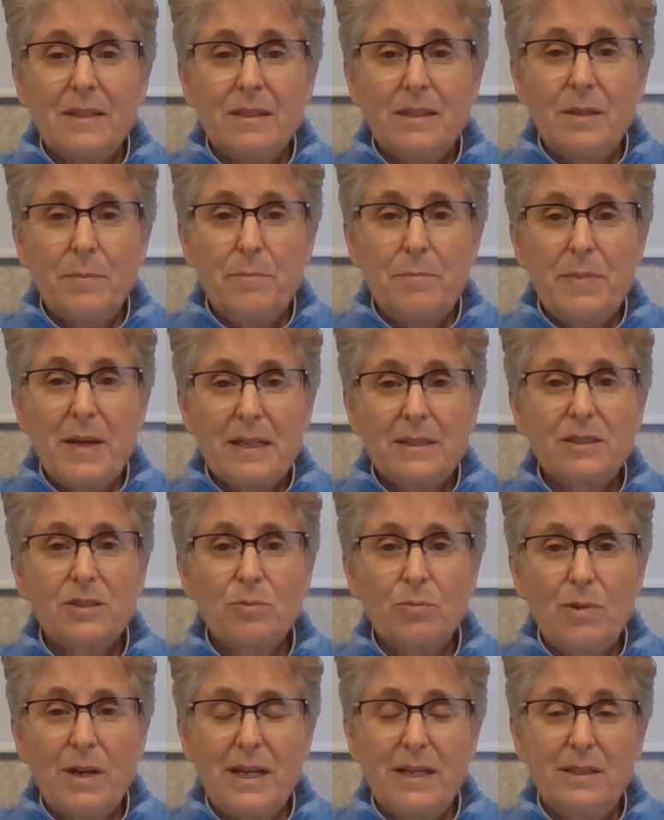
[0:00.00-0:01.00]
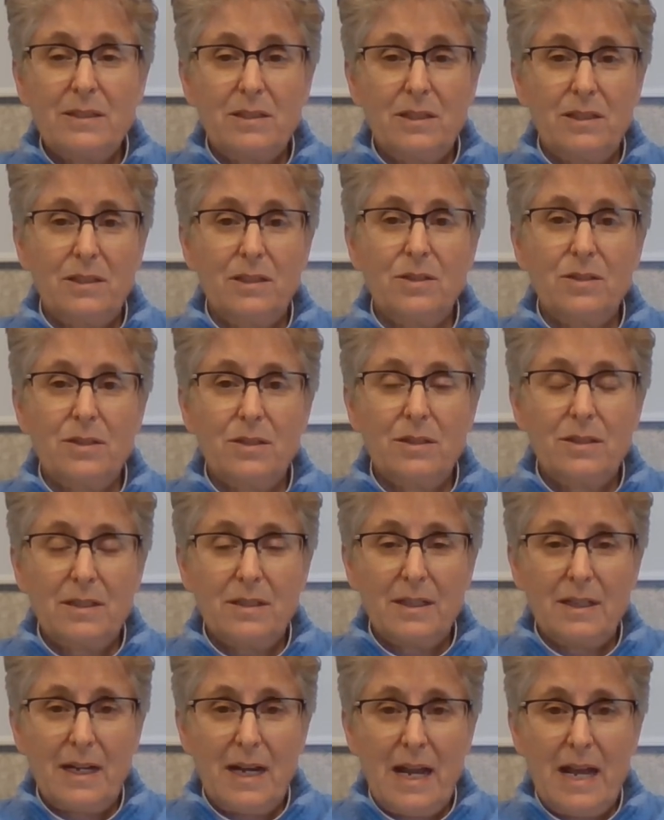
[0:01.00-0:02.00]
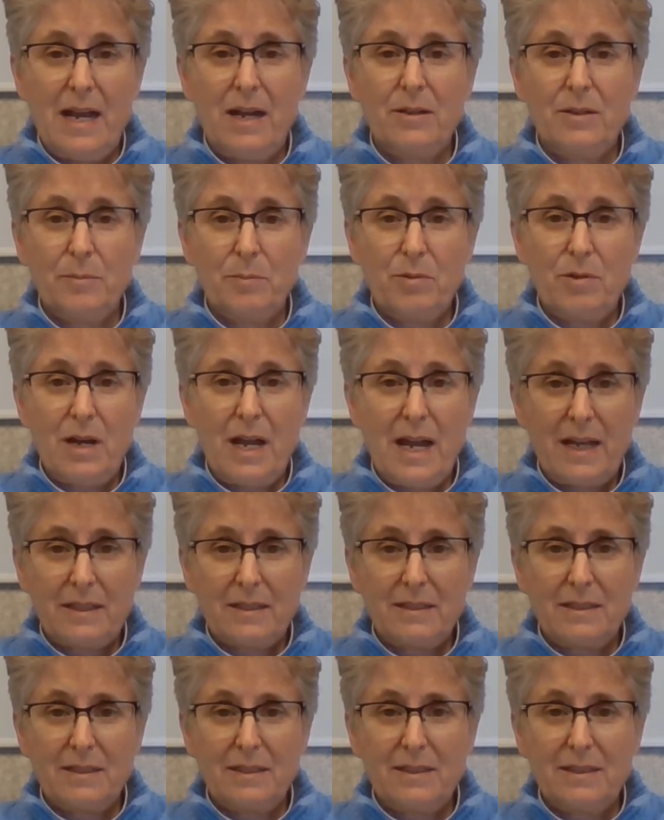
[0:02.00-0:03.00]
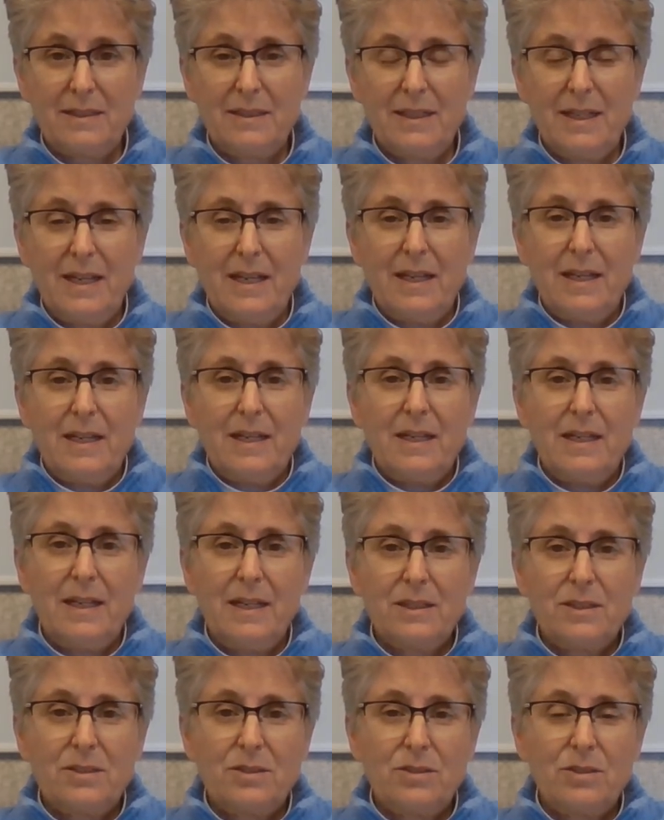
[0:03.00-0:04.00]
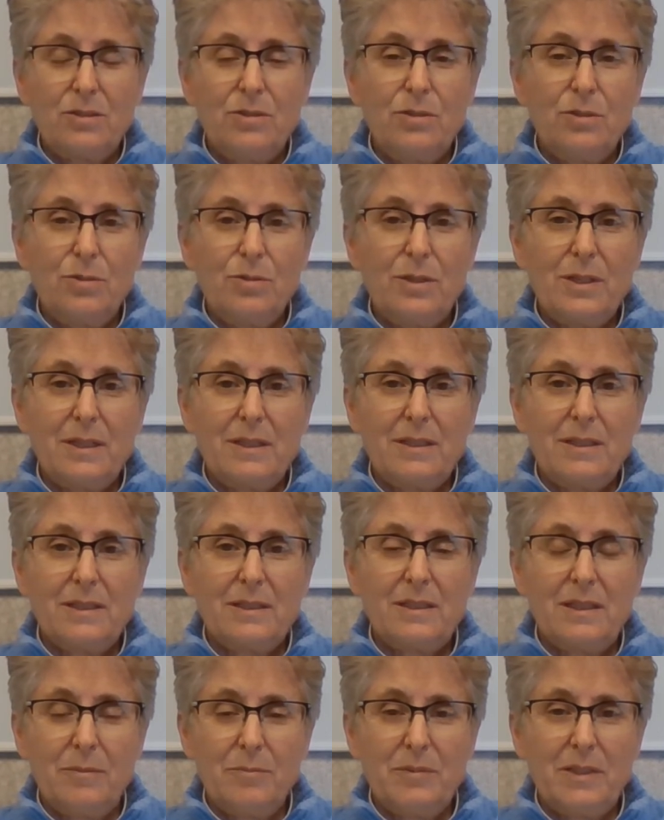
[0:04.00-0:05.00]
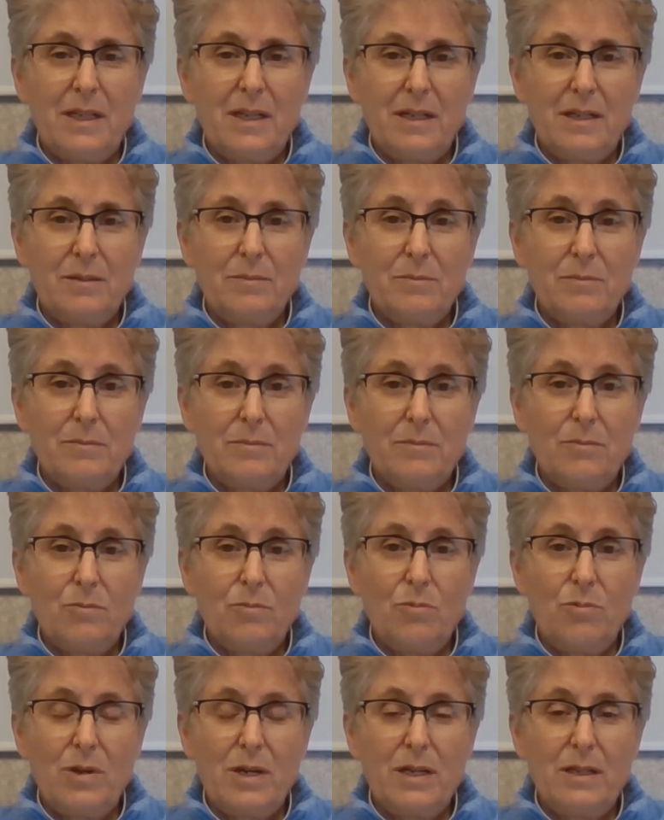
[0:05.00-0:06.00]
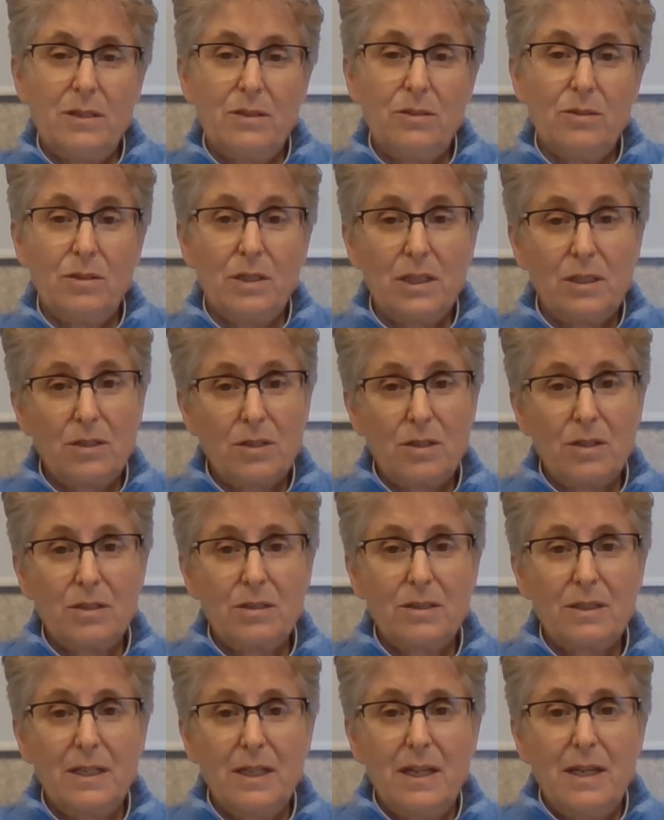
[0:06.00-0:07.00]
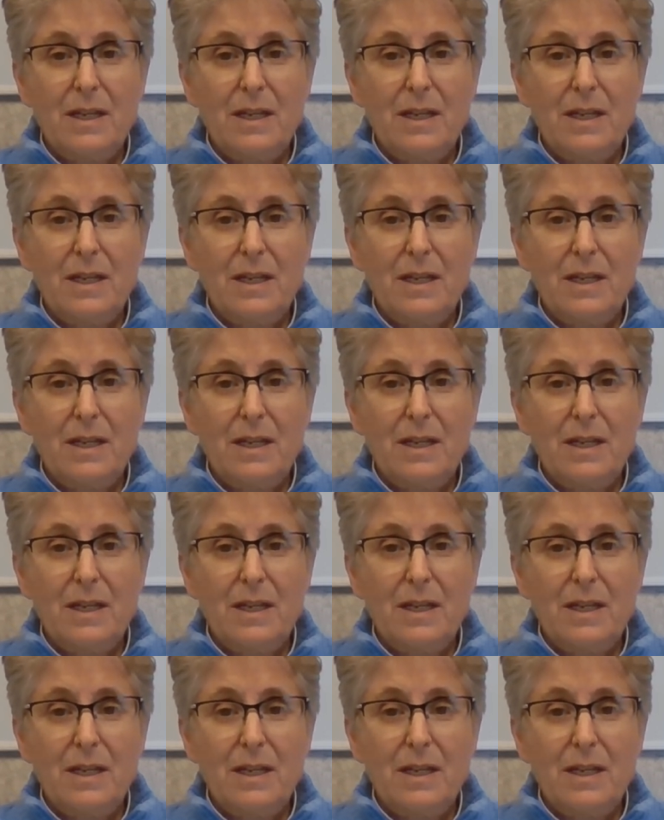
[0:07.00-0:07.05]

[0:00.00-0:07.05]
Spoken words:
the best way to learn how to practice is to do it sometime when you're alert,